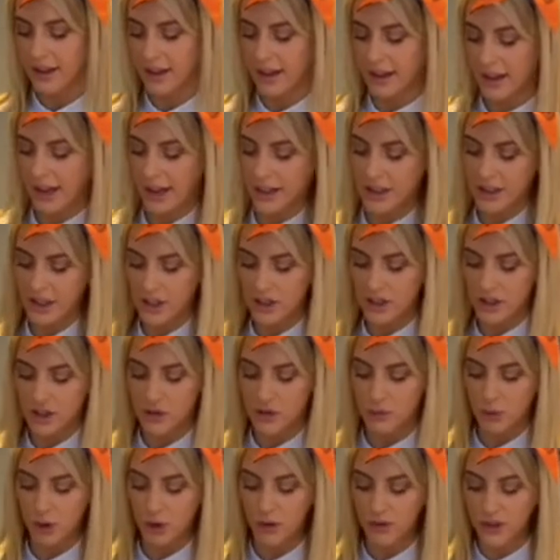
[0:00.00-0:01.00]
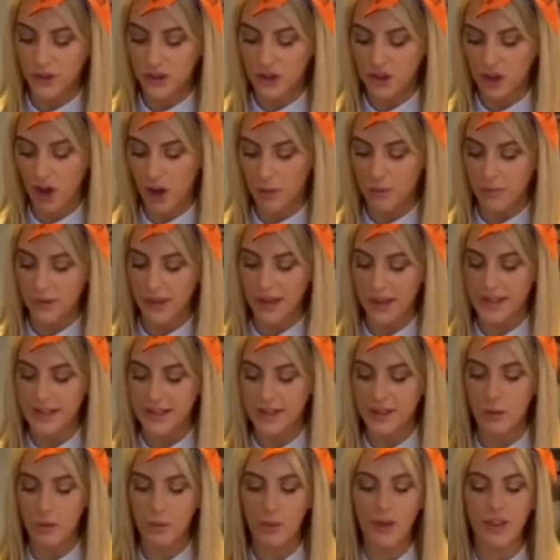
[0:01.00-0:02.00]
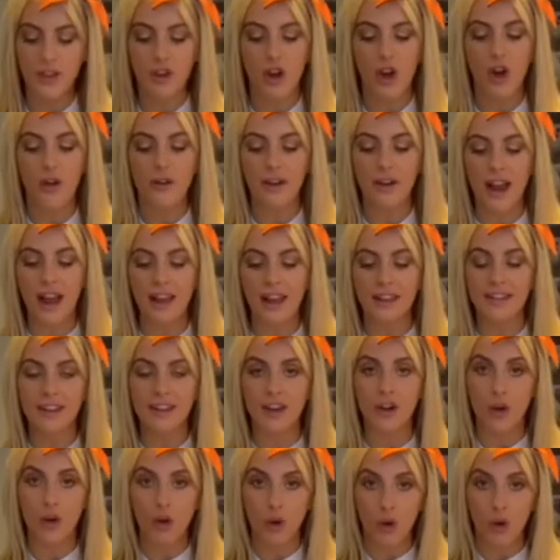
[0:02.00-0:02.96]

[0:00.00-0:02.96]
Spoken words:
And you can just roughly chop this. With coriander,